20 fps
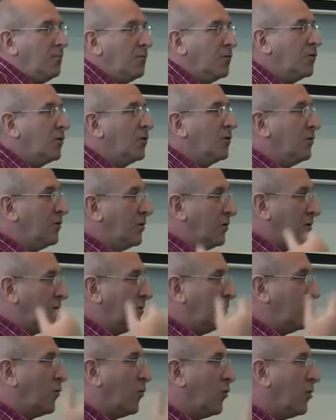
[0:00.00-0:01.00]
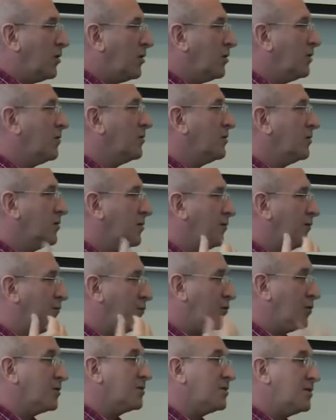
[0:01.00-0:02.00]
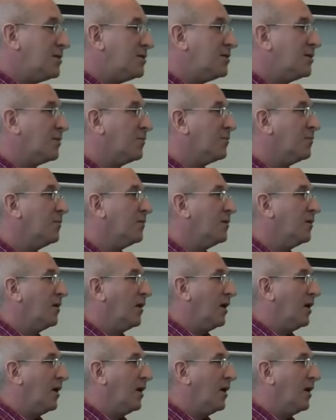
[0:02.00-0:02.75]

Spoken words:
but the feudal system